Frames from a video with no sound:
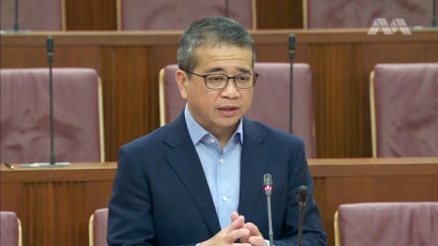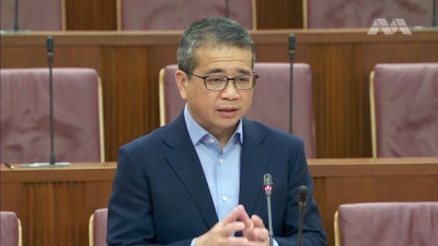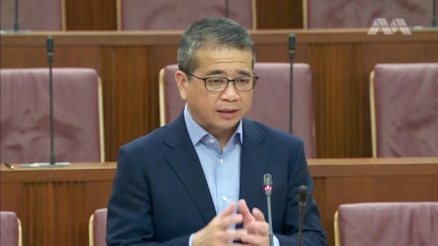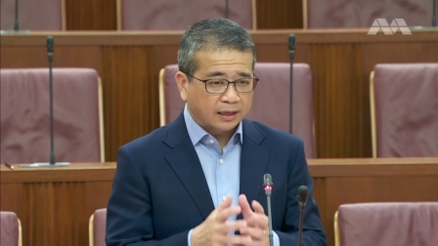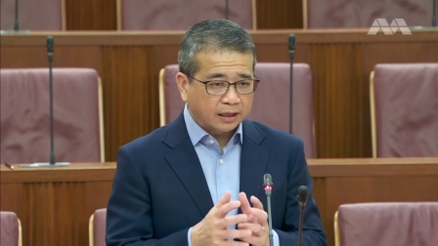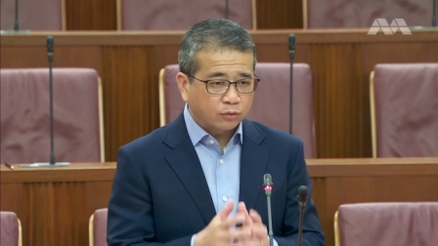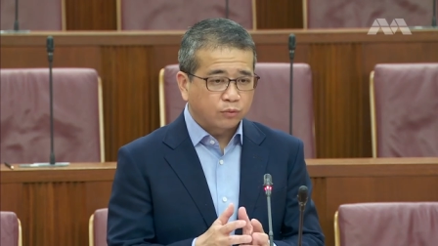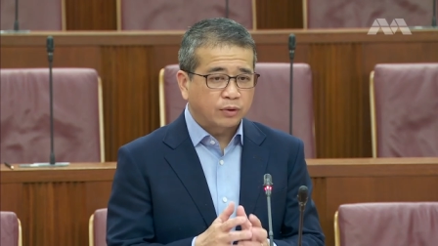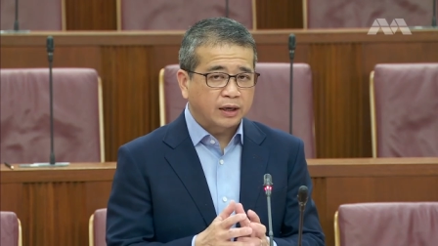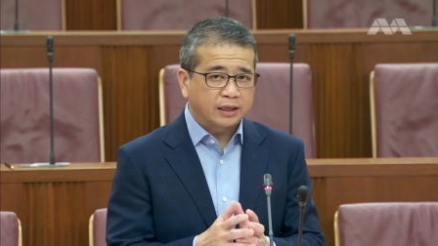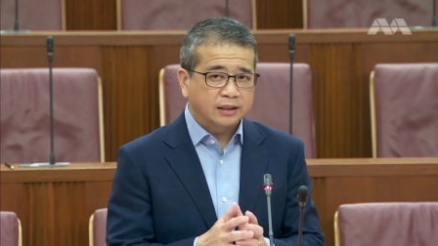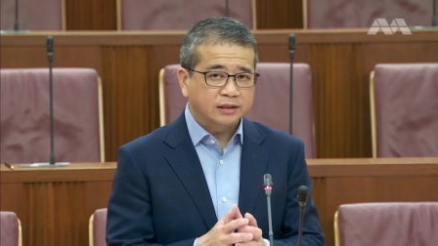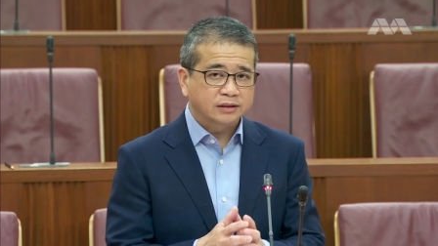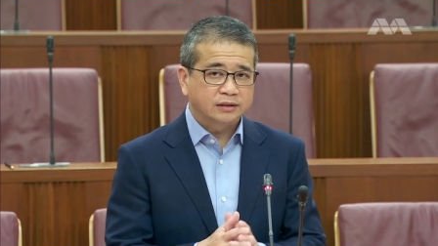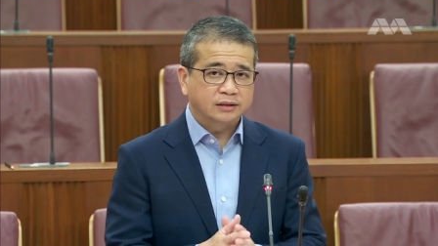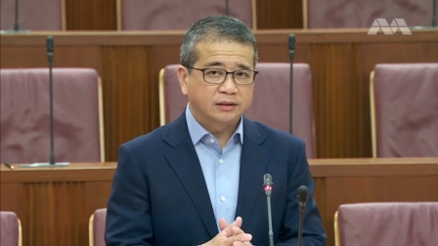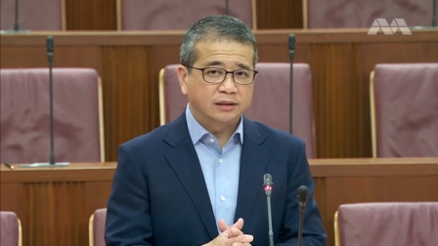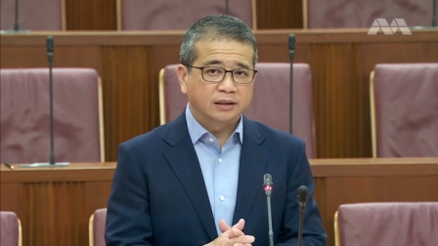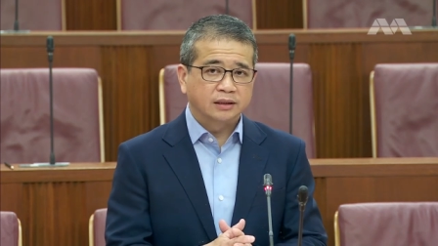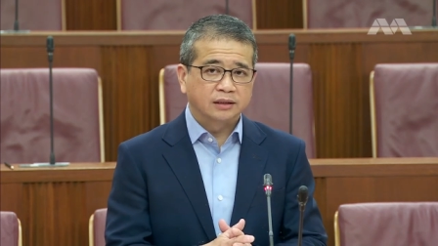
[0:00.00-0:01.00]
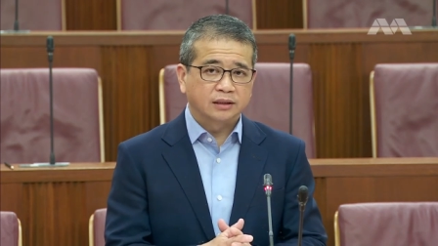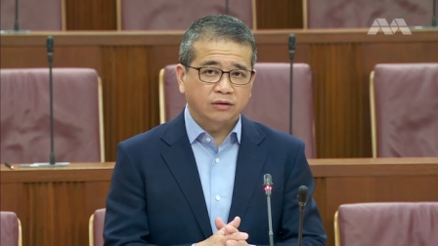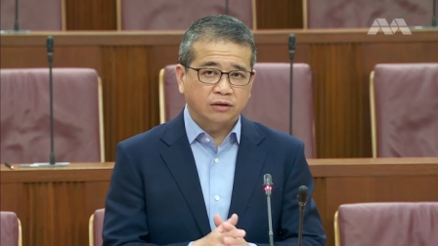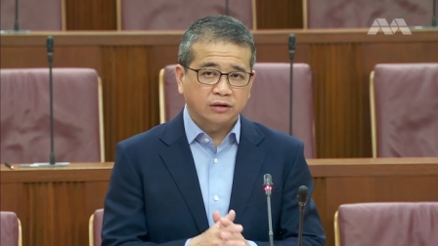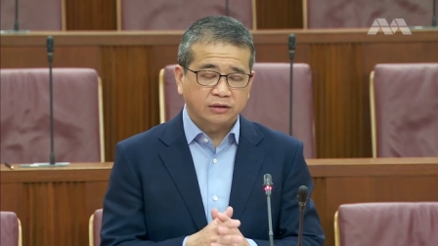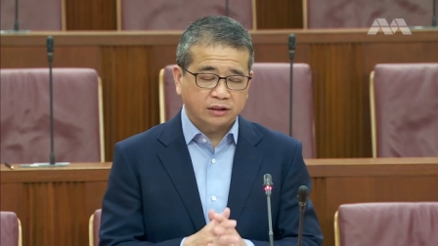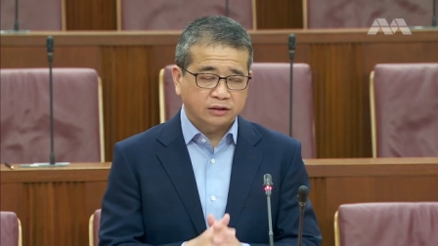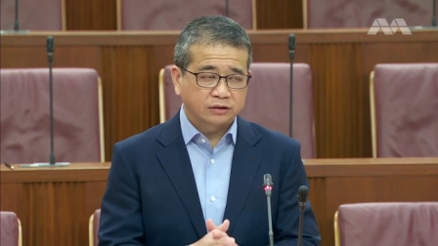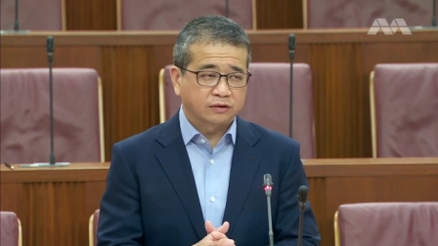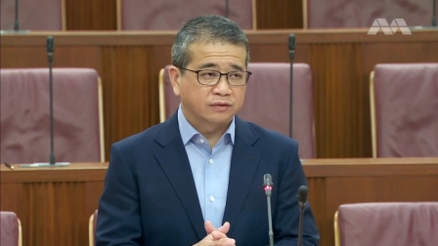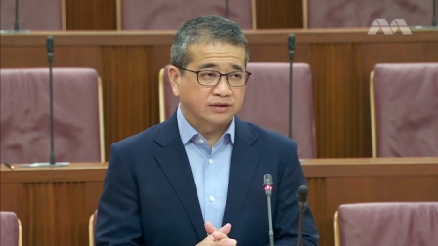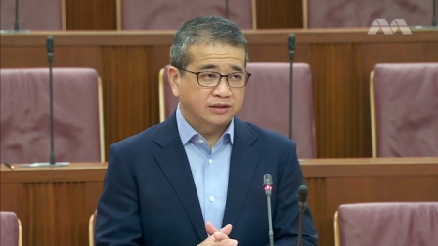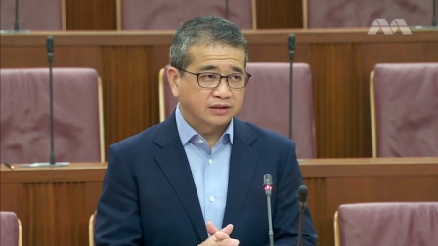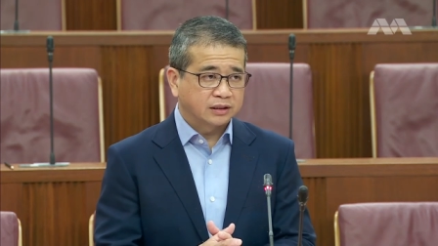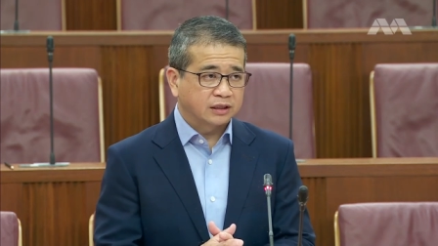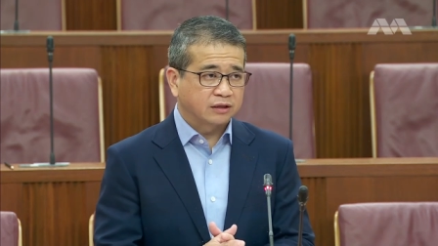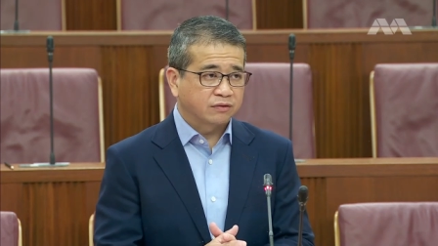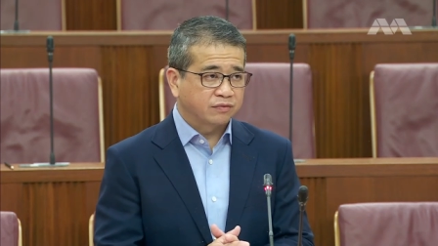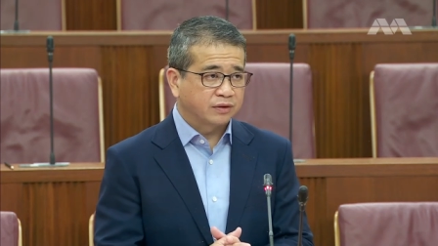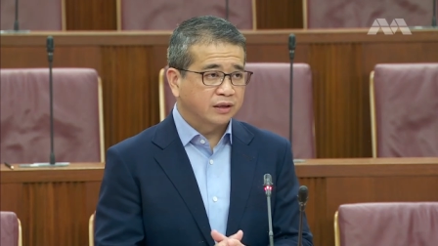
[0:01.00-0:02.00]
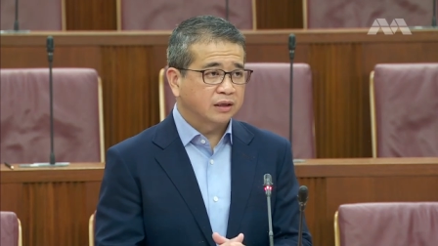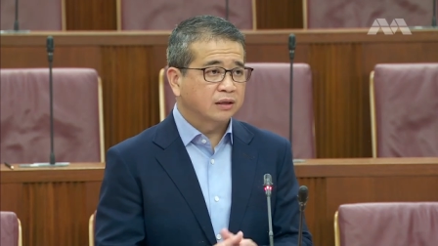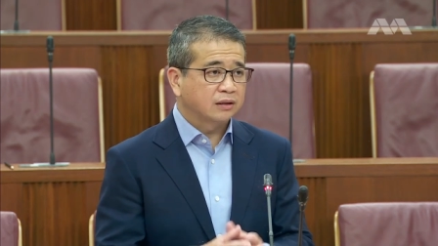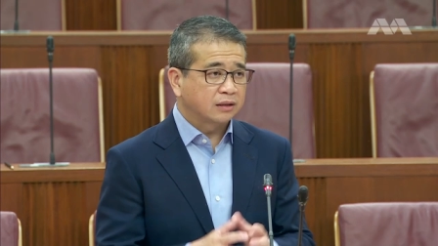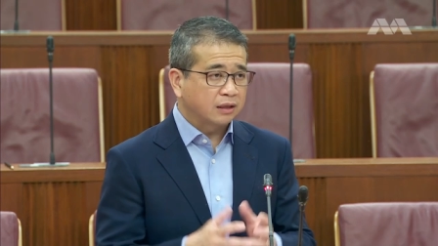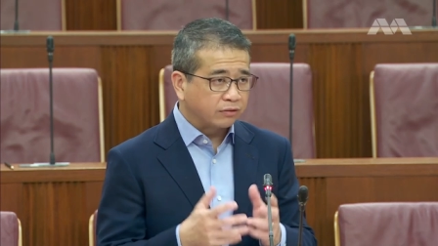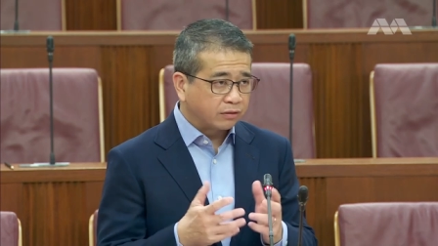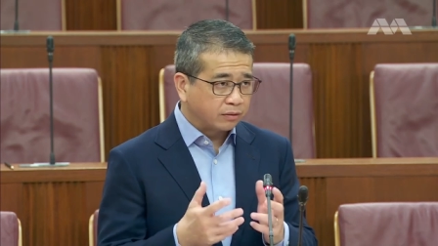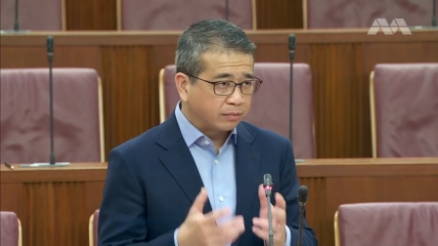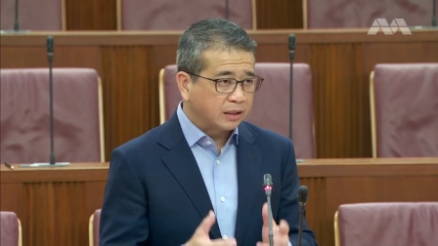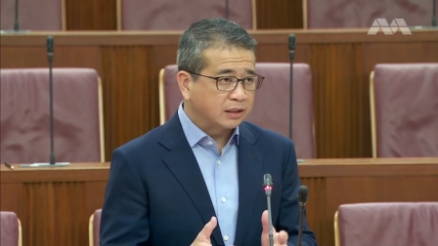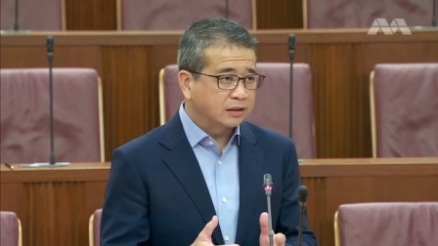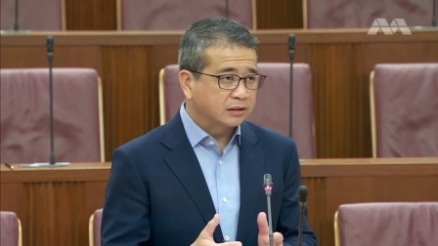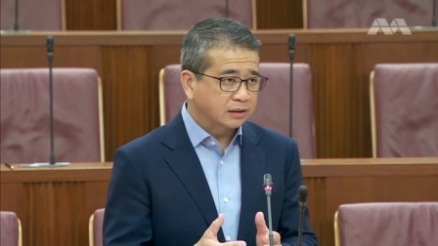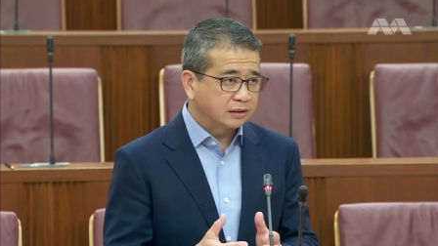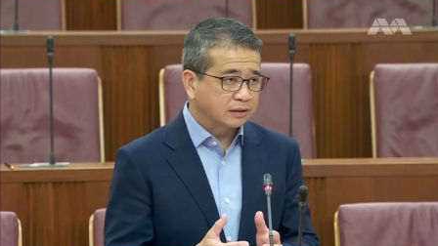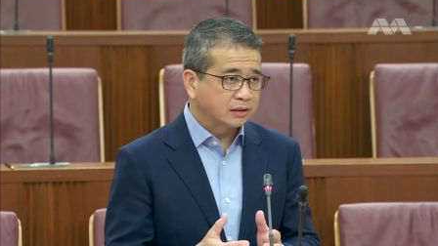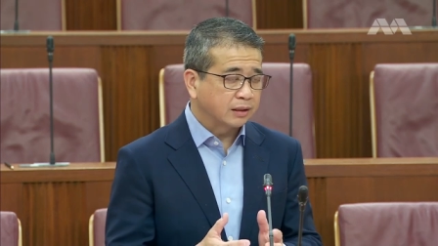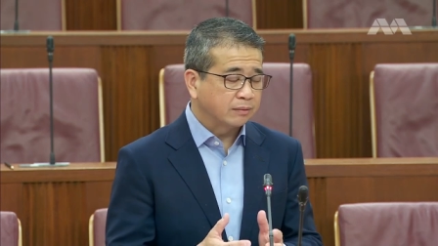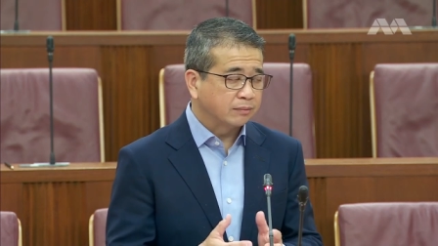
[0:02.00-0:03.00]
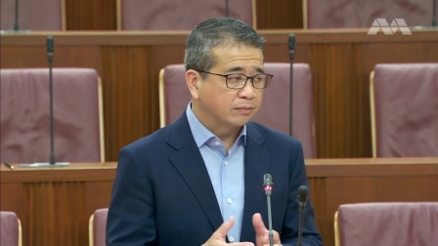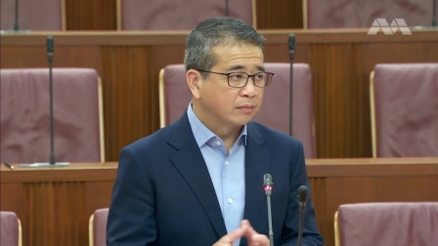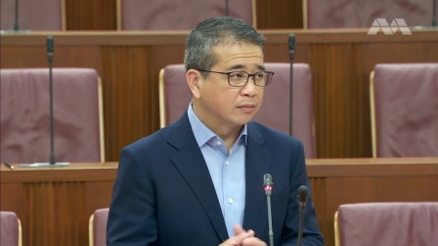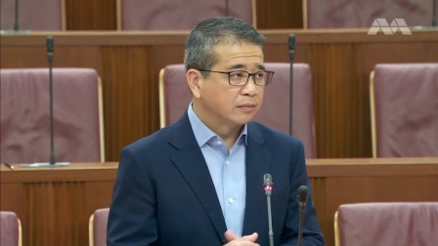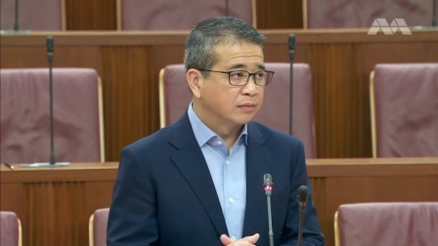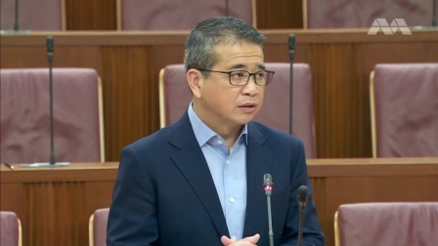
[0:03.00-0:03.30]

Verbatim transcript: Likewise, in the context of the CFA, that remains the same.